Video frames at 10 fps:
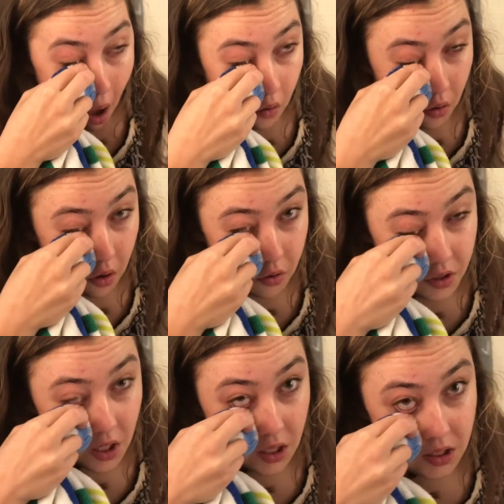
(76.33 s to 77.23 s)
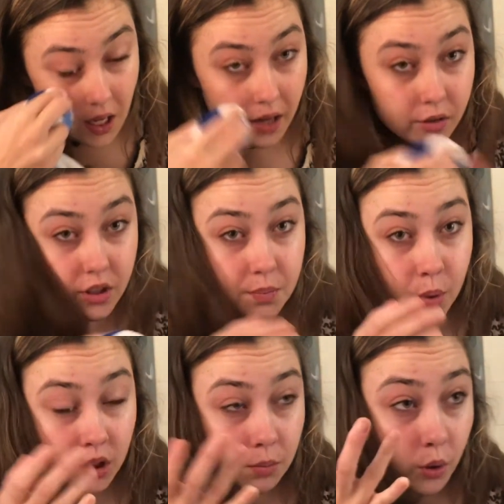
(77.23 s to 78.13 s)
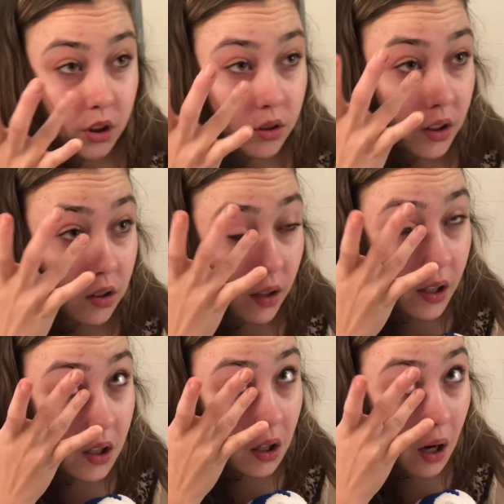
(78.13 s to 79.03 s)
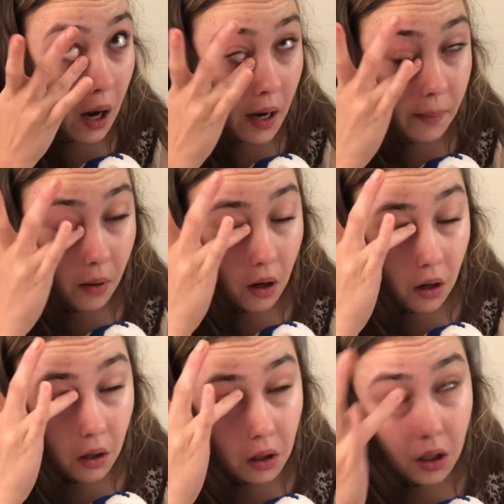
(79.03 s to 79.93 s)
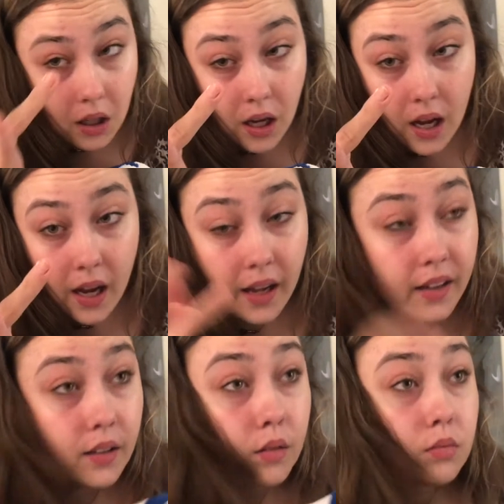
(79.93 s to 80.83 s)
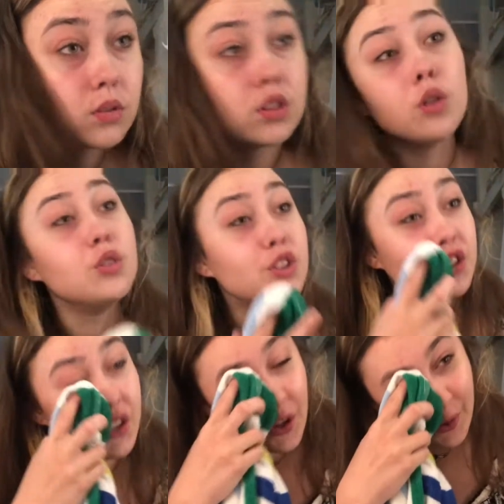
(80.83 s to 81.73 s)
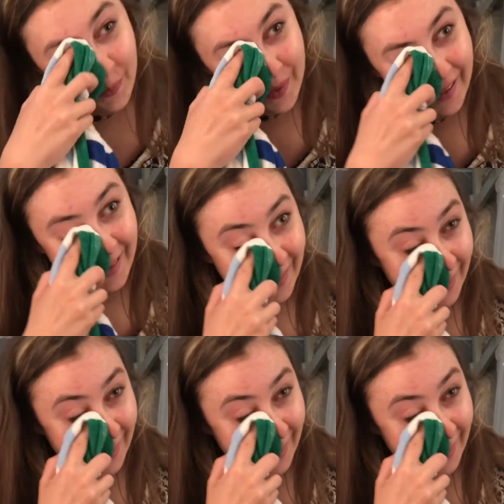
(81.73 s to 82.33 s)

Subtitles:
Well, who does that? Who just puts moisturizer right in their eyeball? God. So stupid.